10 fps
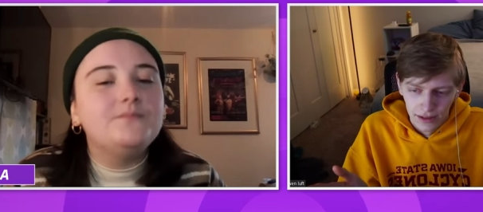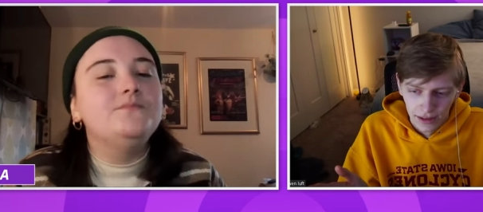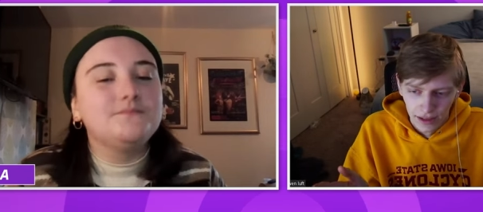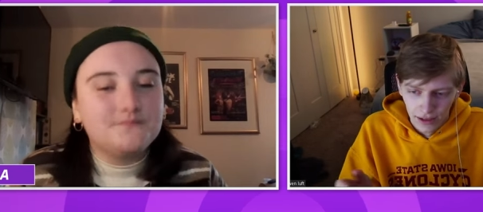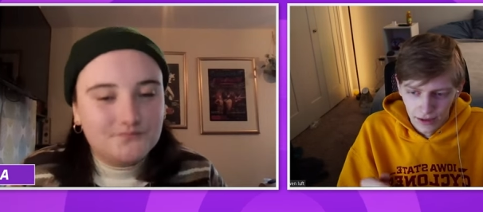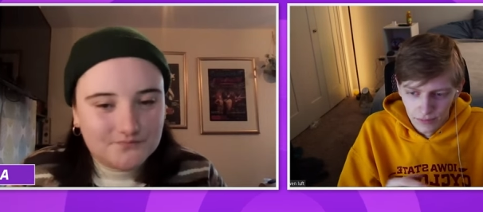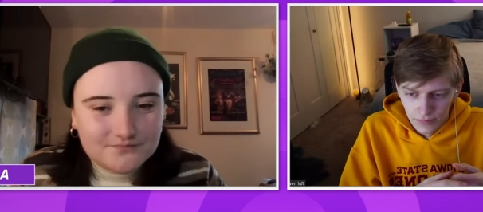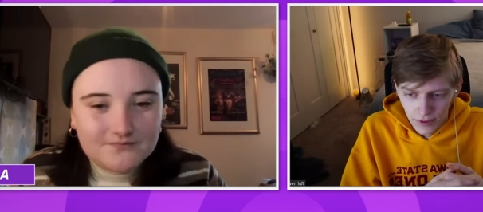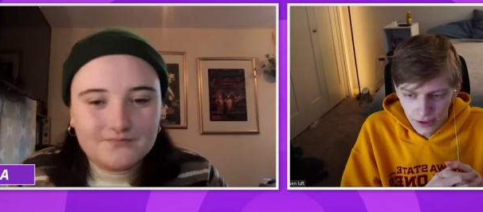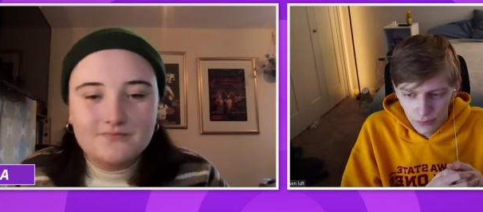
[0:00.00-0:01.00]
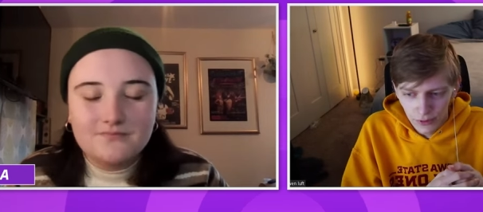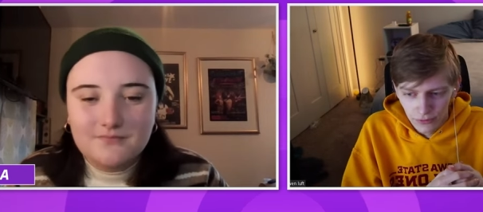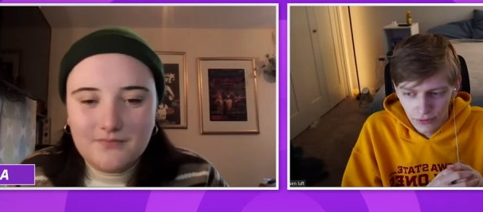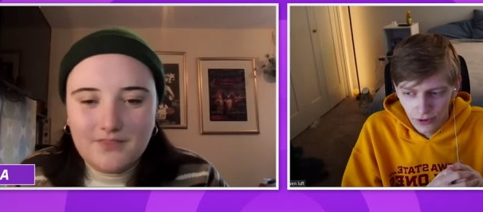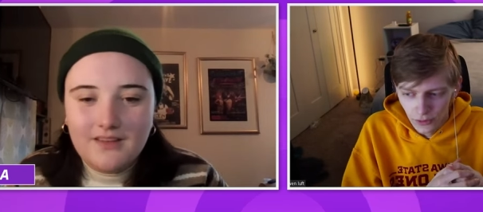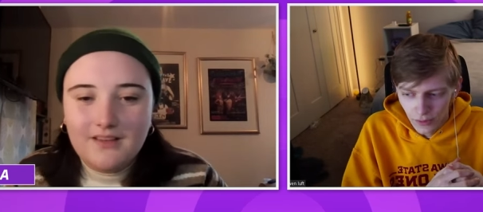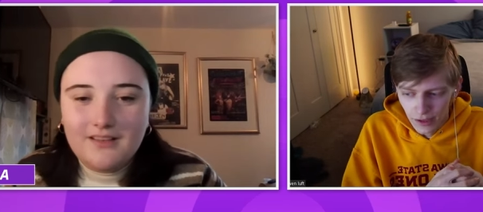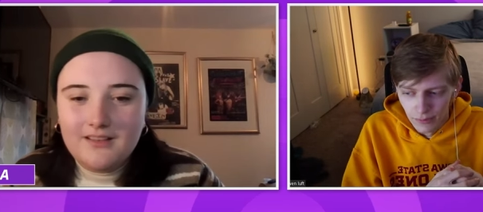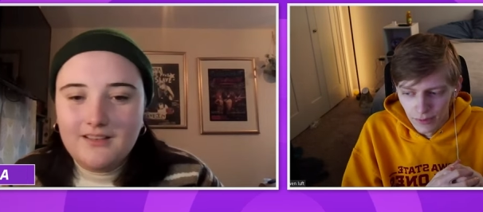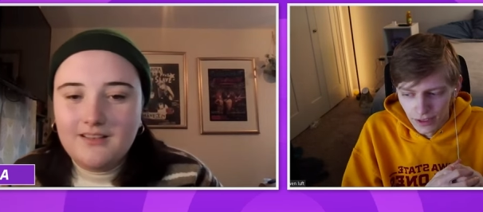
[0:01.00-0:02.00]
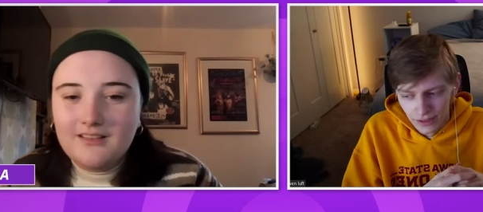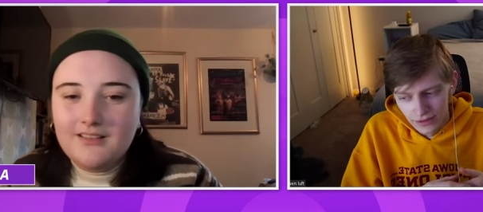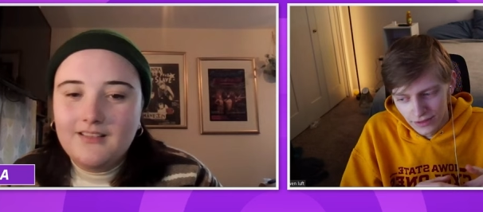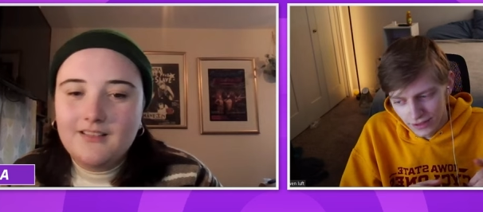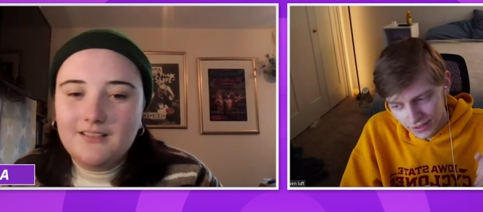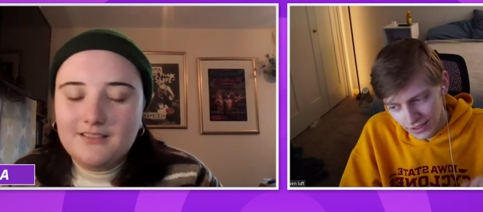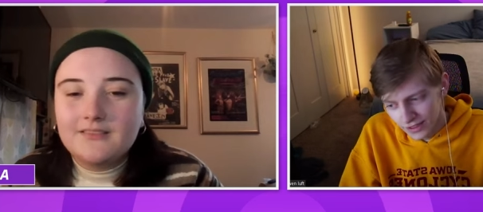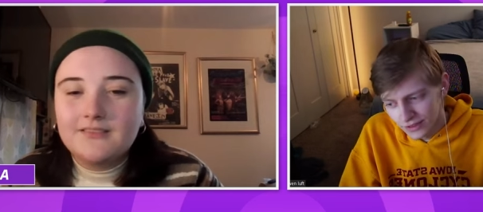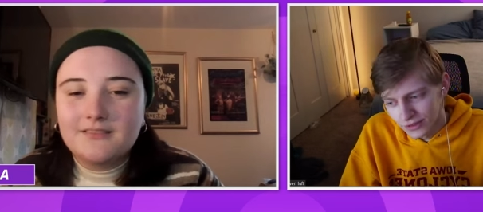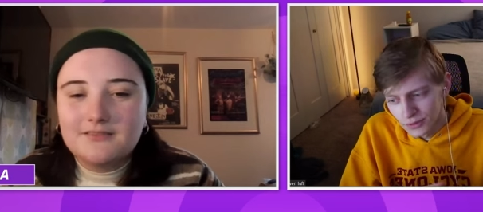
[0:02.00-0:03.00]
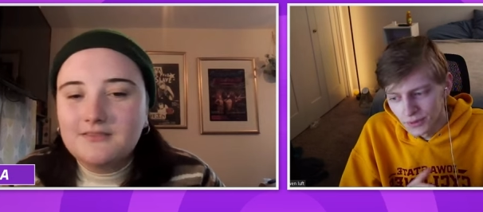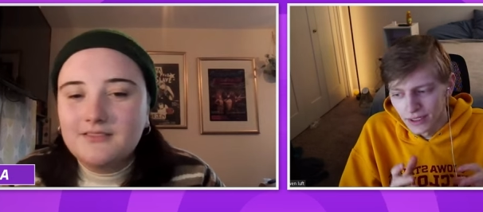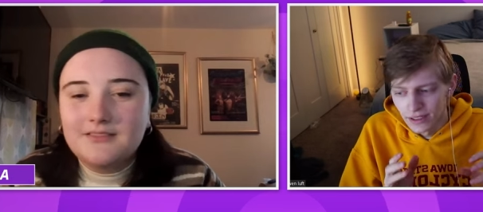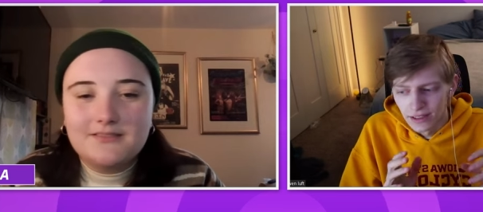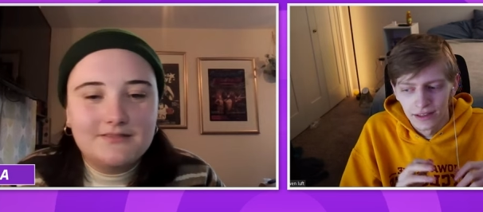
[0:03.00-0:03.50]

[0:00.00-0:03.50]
Speaker 1: Hmm. Um, mm. It's pretty far away, but you get into it,